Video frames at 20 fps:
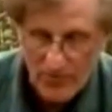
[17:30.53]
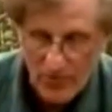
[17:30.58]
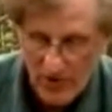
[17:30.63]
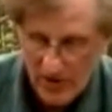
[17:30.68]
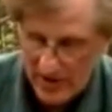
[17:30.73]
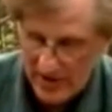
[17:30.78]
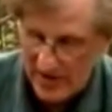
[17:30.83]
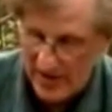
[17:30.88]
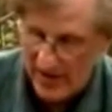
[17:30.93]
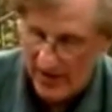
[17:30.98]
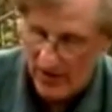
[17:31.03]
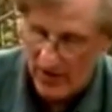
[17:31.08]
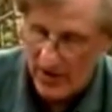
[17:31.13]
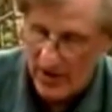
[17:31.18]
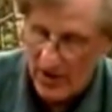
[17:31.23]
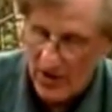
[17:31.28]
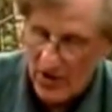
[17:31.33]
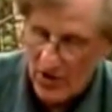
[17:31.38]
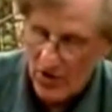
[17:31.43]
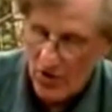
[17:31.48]
it there.
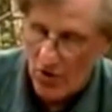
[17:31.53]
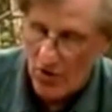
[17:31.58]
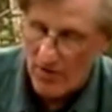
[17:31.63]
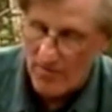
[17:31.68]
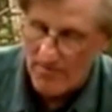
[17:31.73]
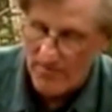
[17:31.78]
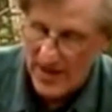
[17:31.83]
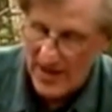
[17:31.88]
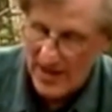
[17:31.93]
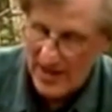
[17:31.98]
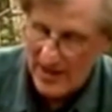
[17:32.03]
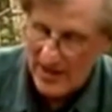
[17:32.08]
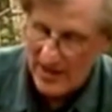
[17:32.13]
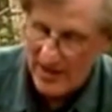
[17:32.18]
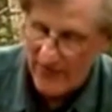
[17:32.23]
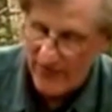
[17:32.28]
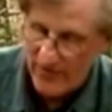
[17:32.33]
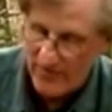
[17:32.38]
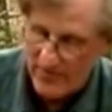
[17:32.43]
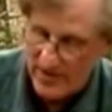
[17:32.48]
Go immediately
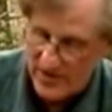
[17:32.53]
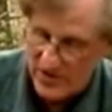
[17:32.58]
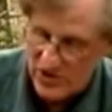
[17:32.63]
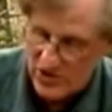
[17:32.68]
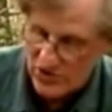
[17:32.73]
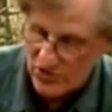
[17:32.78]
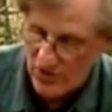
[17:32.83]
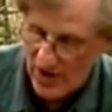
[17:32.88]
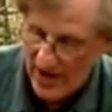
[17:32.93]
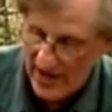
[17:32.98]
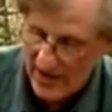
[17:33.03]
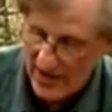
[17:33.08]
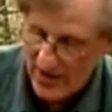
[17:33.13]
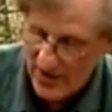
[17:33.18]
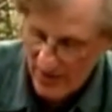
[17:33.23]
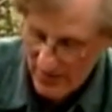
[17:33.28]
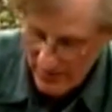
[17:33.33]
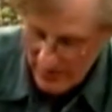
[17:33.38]
from the striker